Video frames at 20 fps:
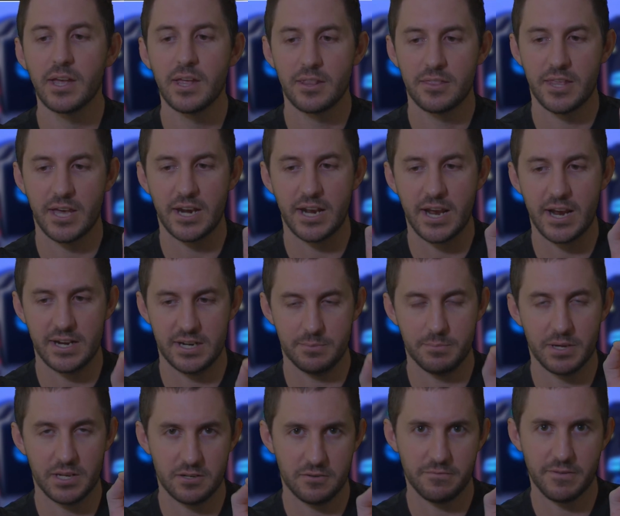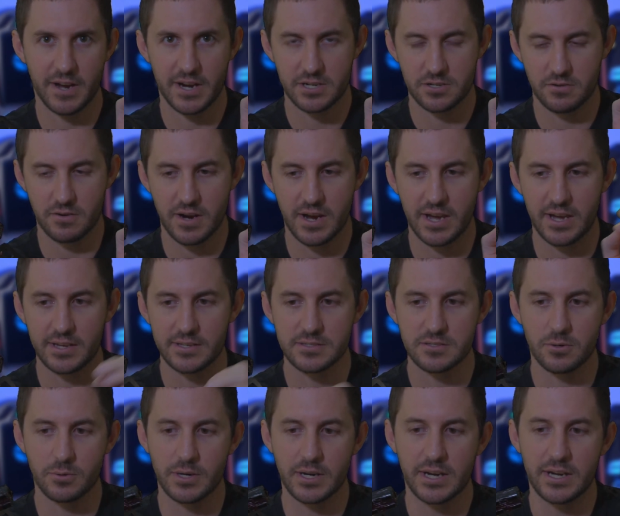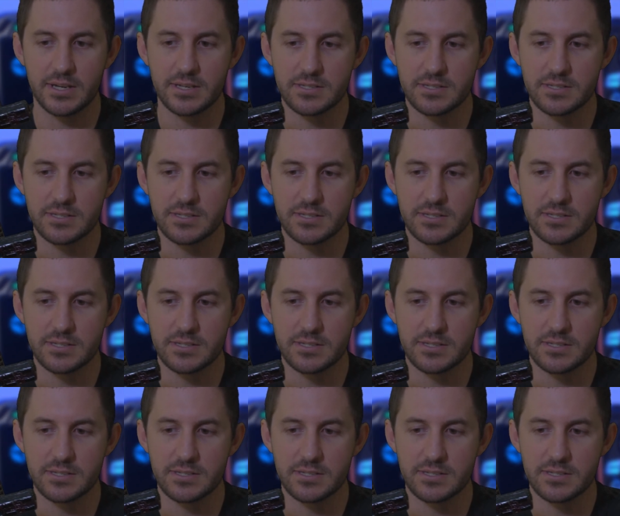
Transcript: that any manufacturer has, okay?